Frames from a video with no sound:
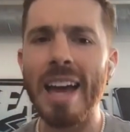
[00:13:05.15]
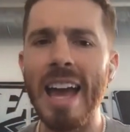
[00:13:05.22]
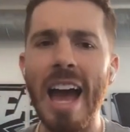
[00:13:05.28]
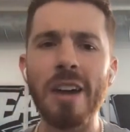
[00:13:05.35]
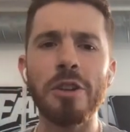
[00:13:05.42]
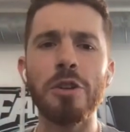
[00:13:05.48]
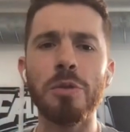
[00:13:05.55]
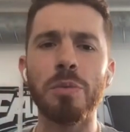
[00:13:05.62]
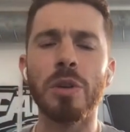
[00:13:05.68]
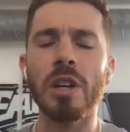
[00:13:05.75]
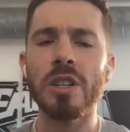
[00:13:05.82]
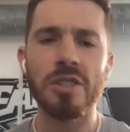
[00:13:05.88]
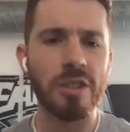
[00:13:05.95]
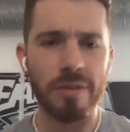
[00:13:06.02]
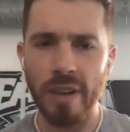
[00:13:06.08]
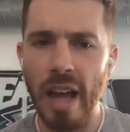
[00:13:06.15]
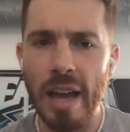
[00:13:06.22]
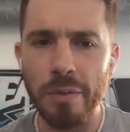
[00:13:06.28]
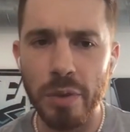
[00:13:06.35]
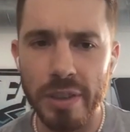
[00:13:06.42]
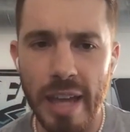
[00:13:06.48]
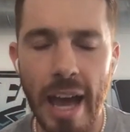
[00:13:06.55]
How do you survive
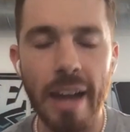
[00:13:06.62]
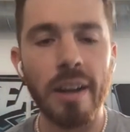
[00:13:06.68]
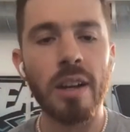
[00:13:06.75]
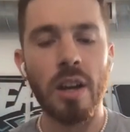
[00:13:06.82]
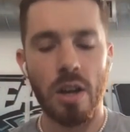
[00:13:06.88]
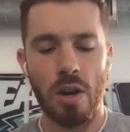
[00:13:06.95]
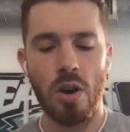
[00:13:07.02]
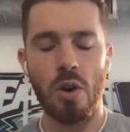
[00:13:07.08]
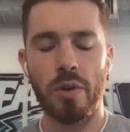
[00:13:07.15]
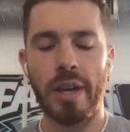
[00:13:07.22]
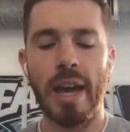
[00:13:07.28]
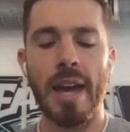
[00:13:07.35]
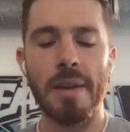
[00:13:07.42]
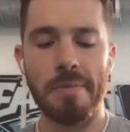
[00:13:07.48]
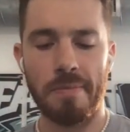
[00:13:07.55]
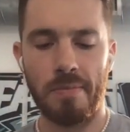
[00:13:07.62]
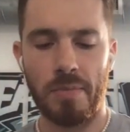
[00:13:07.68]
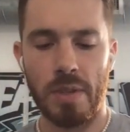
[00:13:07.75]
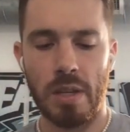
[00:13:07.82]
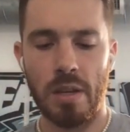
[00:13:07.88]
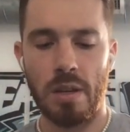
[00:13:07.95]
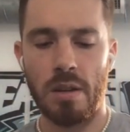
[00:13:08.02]
with that? Okay,
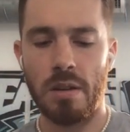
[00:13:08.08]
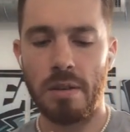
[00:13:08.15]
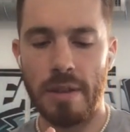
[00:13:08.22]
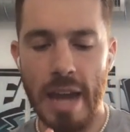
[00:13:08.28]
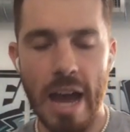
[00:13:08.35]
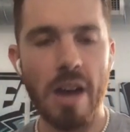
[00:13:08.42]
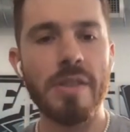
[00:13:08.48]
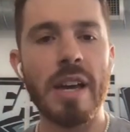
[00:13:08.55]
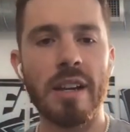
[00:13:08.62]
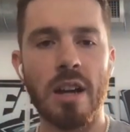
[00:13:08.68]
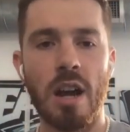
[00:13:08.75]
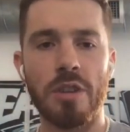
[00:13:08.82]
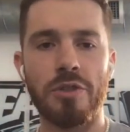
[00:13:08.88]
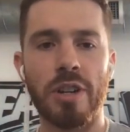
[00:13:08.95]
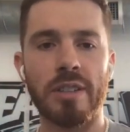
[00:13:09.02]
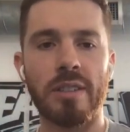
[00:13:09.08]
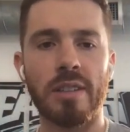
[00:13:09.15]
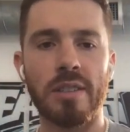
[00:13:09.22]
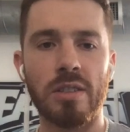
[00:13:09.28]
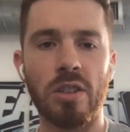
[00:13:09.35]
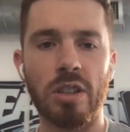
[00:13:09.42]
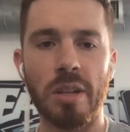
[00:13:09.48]
now that contract
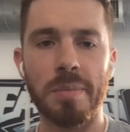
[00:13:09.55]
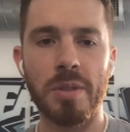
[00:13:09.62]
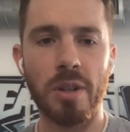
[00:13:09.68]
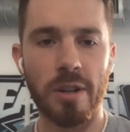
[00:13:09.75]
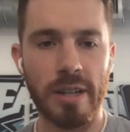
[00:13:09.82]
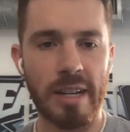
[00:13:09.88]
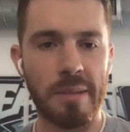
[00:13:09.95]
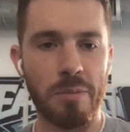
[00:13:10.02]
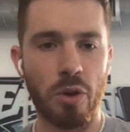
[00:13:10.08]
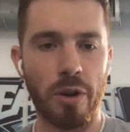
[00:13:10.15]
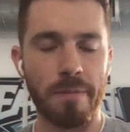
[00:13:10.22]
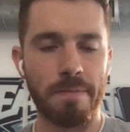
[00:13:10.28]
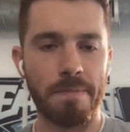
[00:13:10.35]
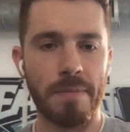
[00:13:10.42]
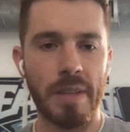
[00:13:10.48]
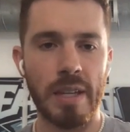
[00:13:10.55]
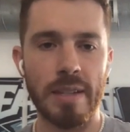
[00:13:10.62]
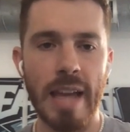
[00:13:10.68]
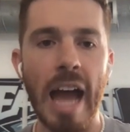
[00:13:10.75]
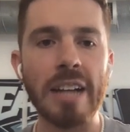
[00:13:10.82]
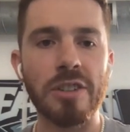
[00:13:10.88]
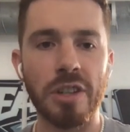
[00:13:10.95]
doesn't look absurd anymore. He's
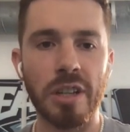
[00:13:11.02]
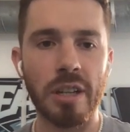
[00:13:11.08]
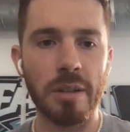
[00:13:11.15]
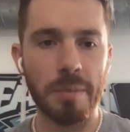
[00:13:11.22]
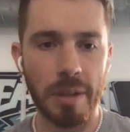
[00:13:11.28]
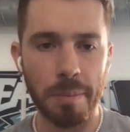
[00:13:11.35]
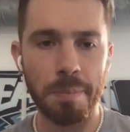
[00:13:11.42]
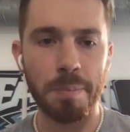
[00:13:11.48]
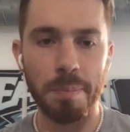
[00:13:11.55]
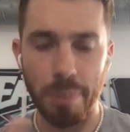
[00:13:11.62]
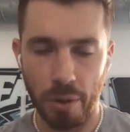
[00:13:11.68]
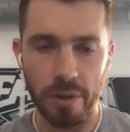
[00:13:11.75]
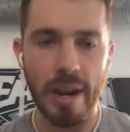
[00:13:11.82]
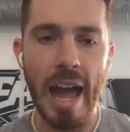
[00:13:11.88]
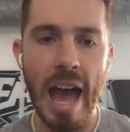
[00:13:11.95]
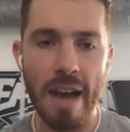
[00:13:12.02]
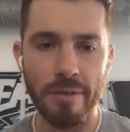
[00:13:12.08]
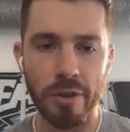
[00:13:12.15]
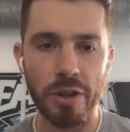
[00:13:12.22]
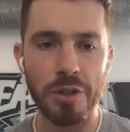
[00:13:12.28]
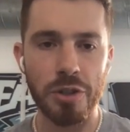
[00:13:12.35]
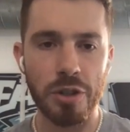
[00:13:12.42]
actually going to, per
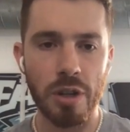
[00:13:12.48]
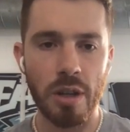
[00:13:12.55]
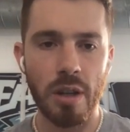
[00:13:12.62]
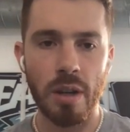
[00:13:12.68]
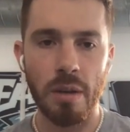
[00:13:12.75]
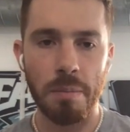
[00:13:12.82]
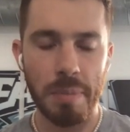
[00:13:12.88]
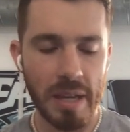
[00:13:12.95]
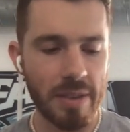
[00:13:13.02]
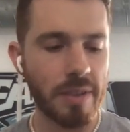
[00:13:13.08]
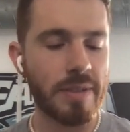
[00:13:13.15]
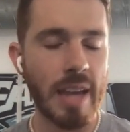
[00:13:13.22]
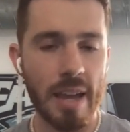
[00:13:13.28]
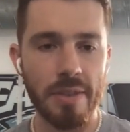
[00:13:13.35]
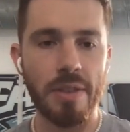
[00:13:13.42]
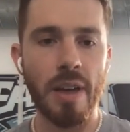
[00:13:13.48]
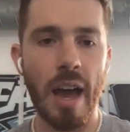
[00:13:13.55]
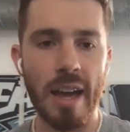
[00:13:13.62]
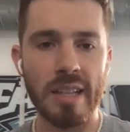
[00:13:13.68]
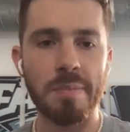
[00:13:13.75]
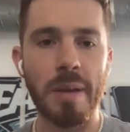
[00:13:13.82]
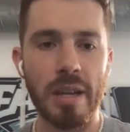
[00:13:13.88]
average, be the 10th
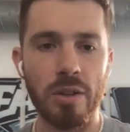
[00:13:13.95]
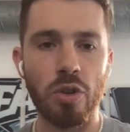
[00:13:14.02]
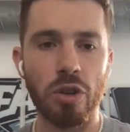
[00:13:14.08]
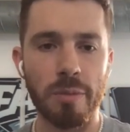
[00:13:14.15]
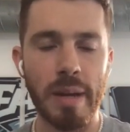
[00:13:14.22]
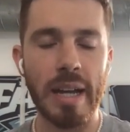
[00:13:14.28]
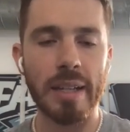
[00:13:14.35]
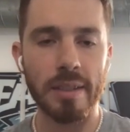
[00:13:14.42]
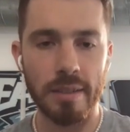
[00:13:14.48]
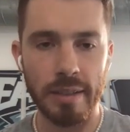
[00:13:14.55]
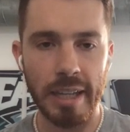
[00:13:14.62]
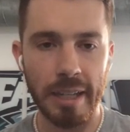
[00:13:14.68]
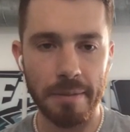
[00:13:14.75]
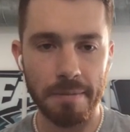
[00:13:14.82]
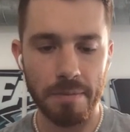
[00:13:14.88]
highest paid quarterback in the league.